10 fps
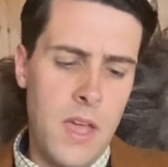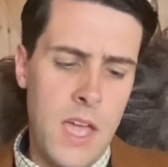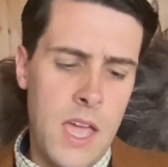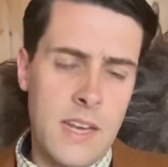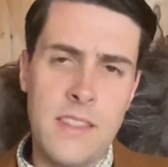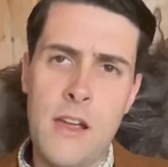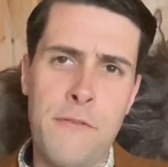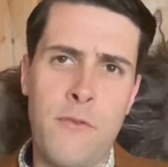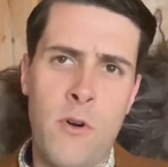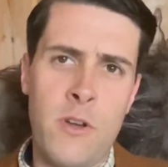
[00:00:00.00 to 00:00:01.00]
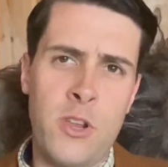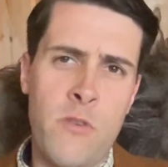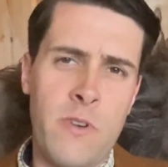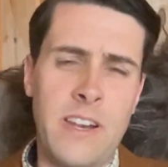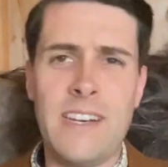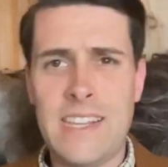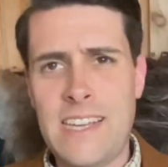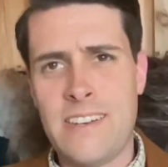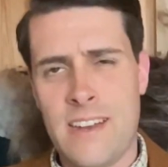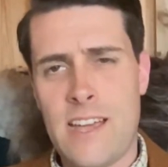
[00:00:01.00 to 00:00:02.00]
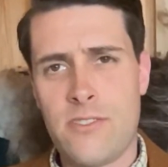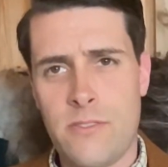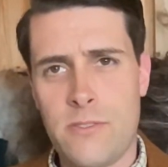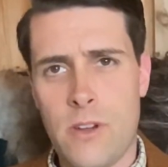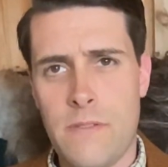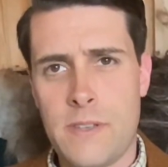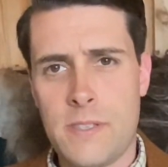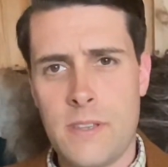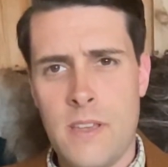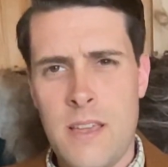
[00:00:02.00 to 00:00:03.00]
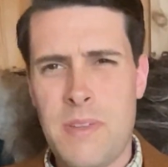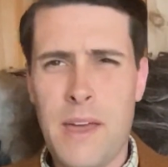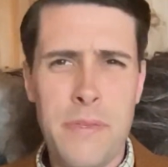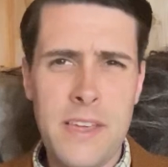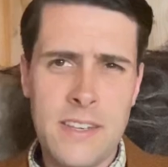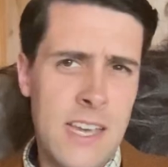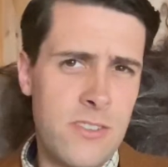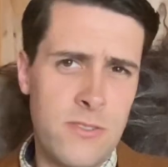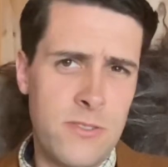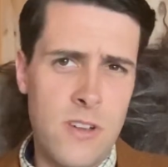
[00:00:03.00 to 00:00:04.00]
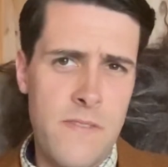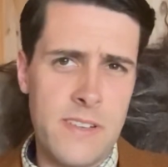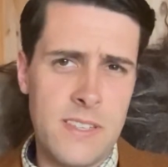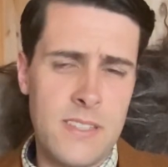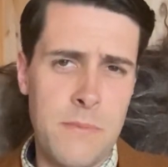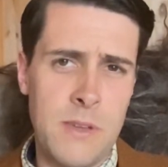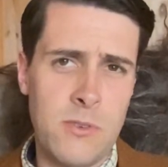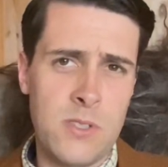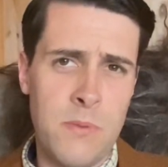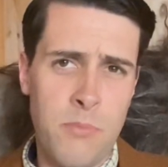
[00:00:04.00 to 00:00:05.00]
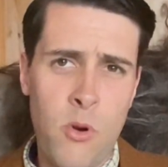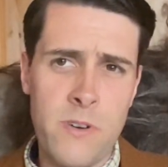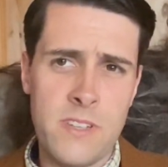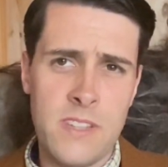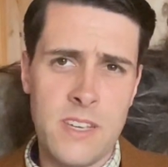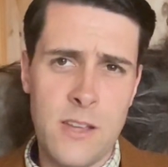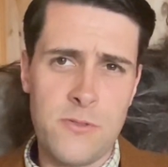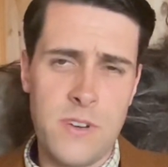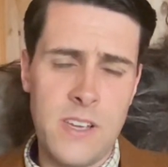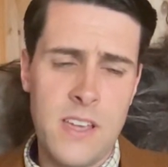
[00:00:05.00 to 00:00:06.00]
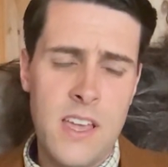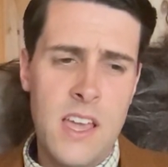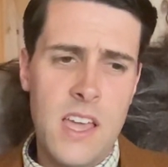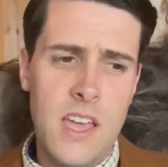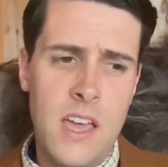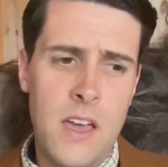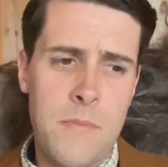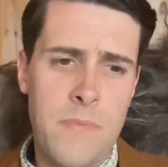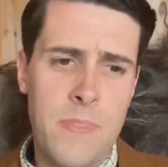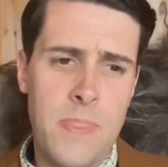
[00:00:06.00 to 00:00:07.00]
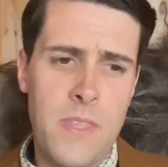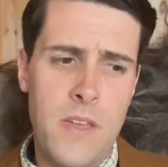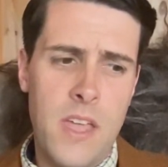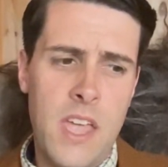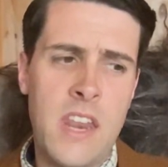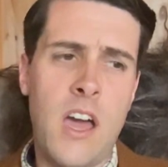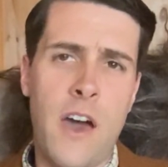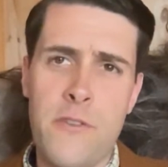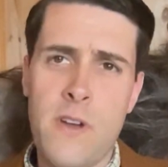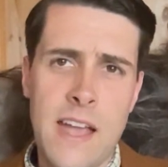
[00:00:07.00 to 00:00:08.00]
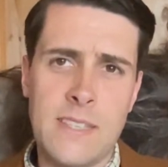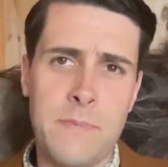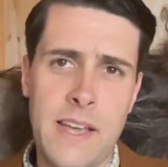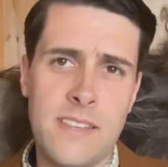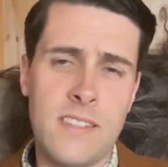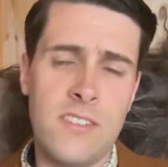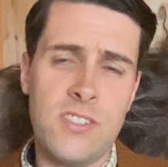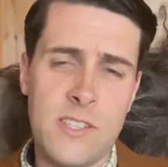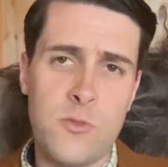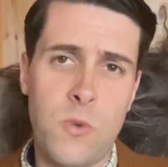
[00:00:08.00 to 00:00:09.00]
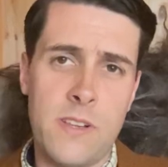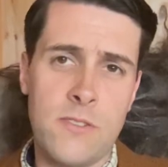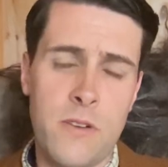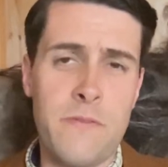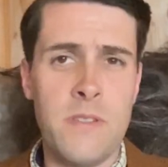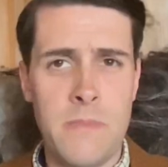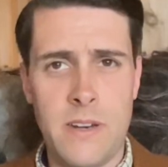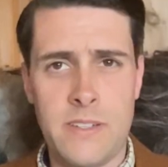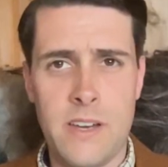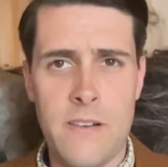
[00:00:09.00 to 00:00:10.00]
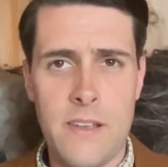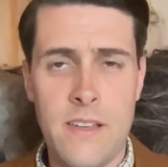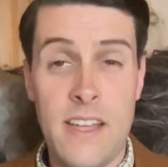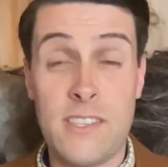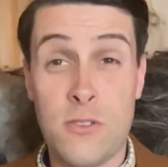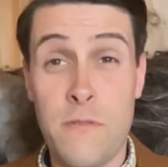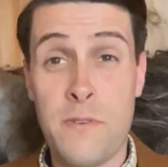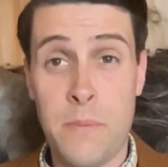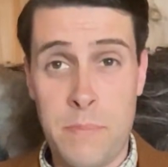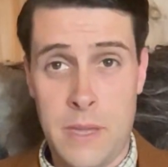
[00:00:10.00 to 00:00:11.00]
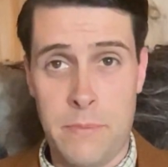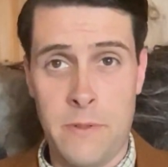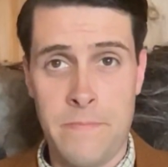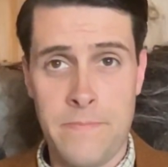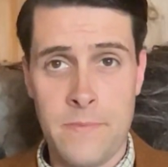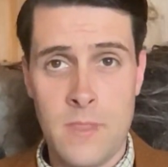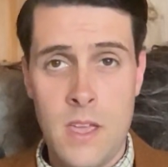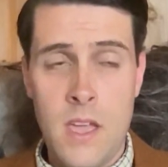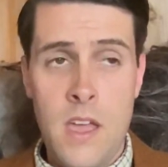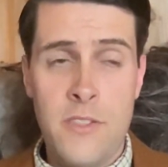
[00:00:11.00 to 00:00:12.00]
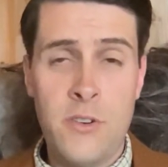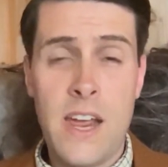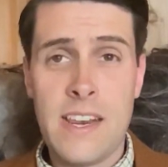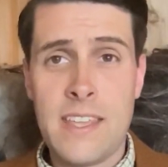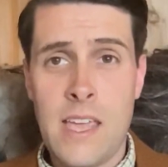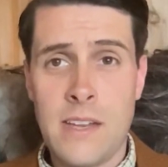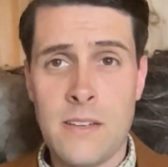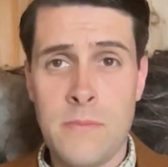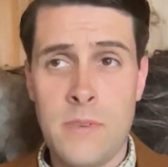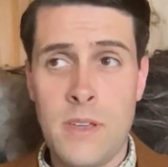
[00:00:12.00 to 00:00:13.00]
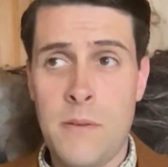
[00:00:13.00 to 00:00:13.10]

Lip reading: And therefore, you don't really need national service. But I think national service is something which is important to the country in other aspects than just what is good for the military. It's good for the people. The United Kingdom,